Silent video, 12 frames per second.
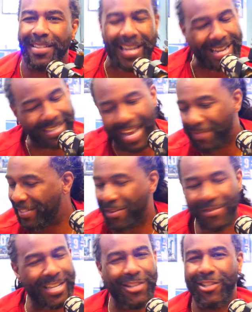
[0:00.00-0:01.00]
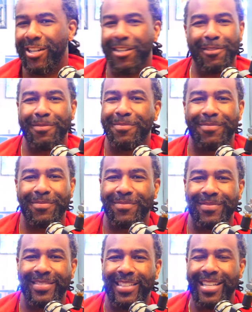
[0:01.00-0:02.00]
Hey, David don't need your help.
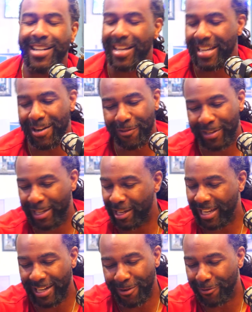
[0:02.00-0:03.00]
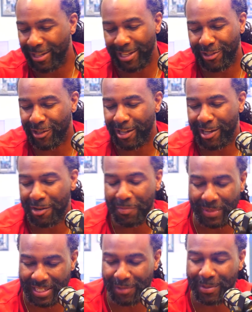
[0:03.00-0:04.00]
He don't need your help.
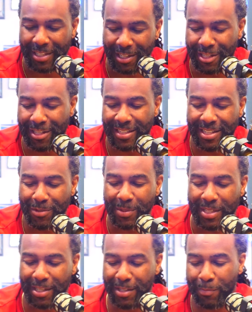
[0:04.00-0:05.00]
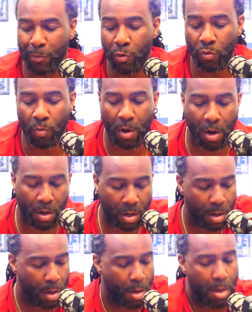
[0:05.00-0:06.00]
But this was a good moonwalk.
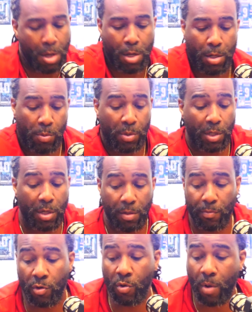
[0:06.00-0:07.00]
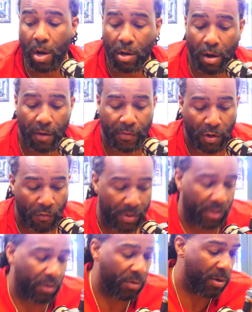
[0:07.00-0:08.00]
It was a good moonwalk off your
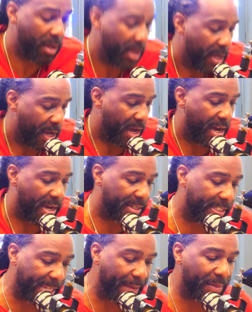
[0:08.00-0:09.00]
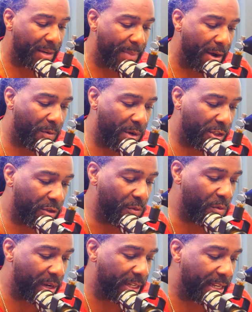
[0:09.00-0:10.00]
original statement about what you
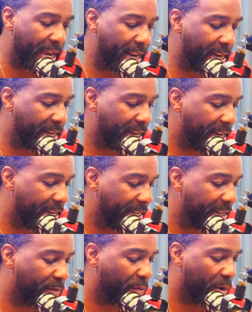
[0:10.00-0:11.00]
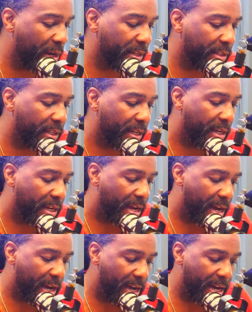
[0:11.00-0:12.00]
wanted and didn't want
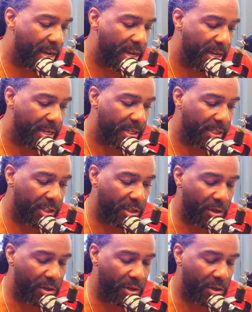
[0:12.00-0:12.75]
to